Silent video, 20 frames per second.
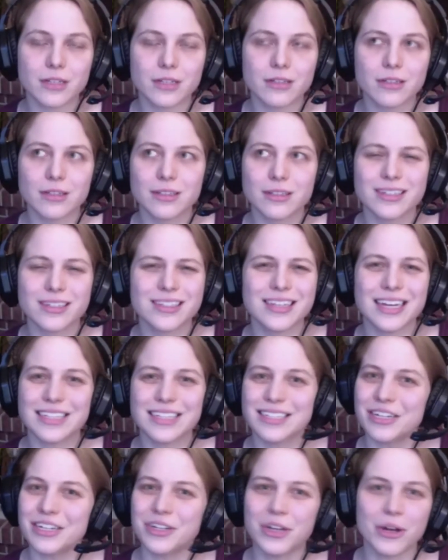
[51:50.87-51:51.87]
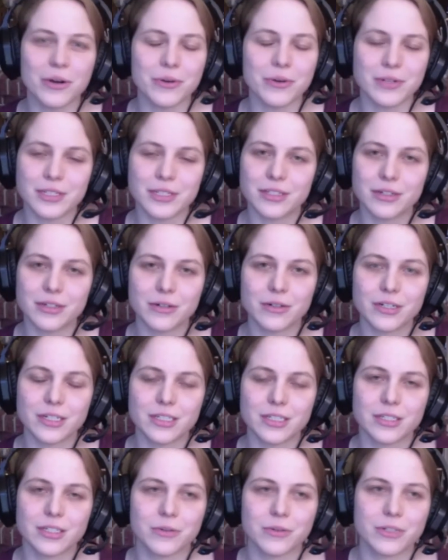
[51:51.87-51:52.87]
yes and no. It's so
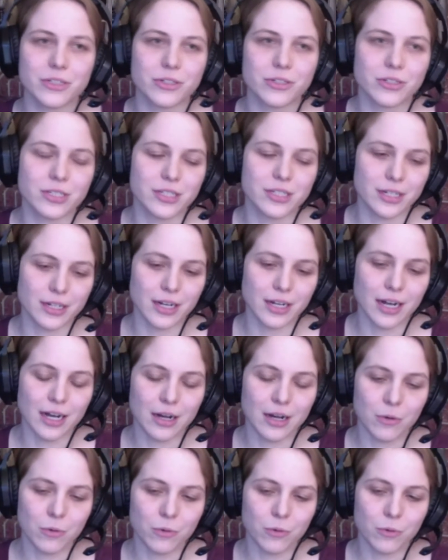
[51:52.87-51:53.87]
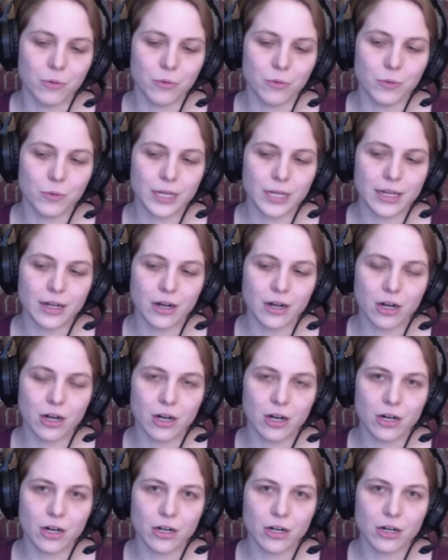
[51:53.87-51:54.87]
interesting. We
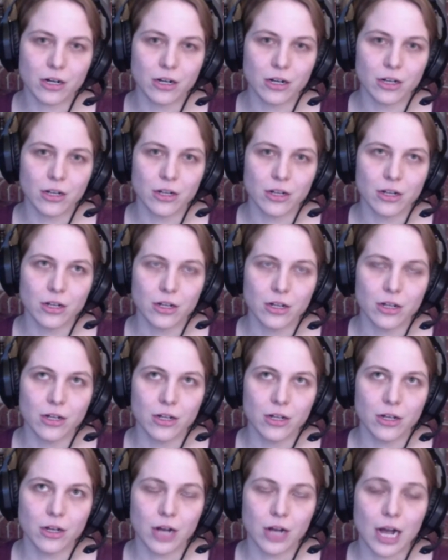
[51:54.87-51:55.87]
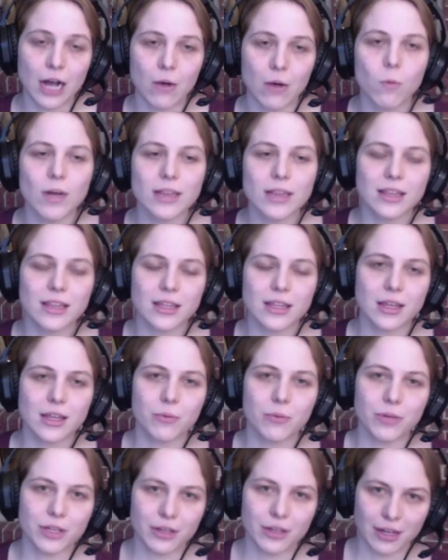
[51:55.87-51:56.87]
are, one thing that
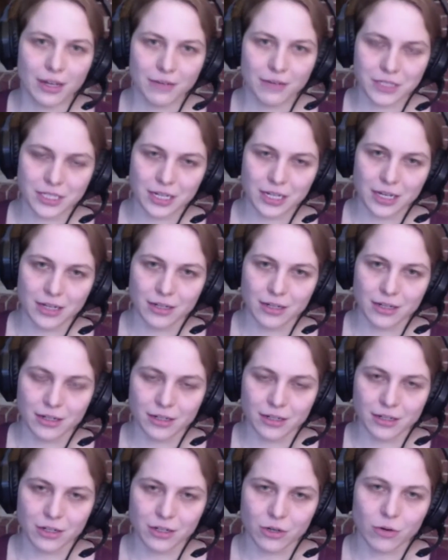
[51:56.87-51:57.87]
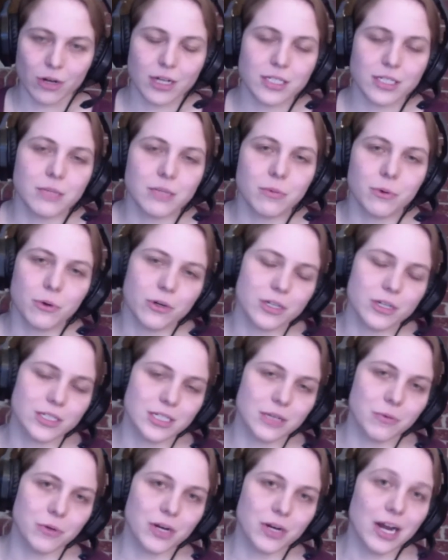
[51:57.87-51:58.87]
we have said across the board is that
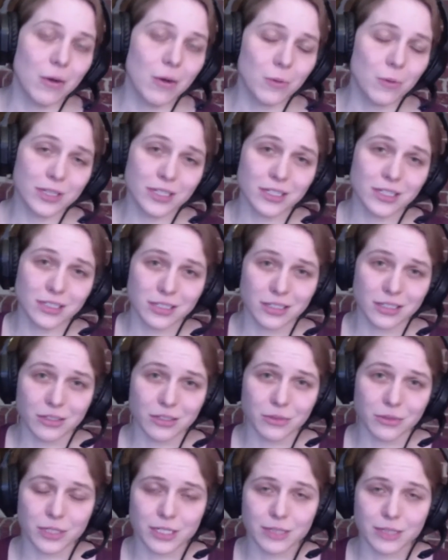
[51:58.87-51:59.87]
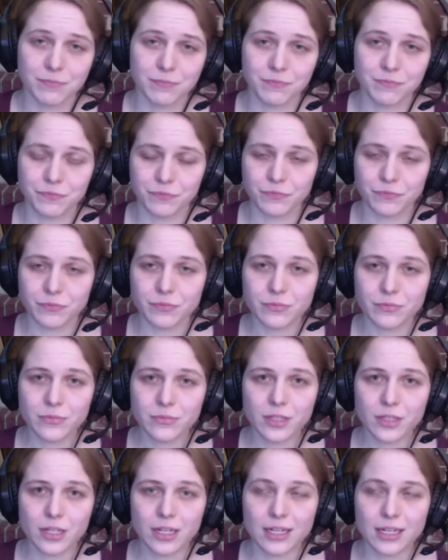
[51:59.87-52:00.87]
we're not willing to do it
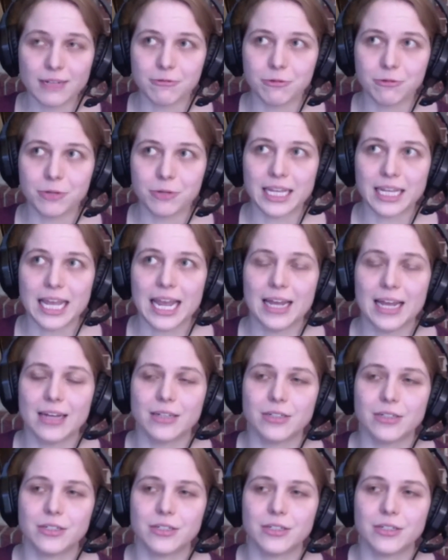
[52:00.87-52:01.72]
if we can't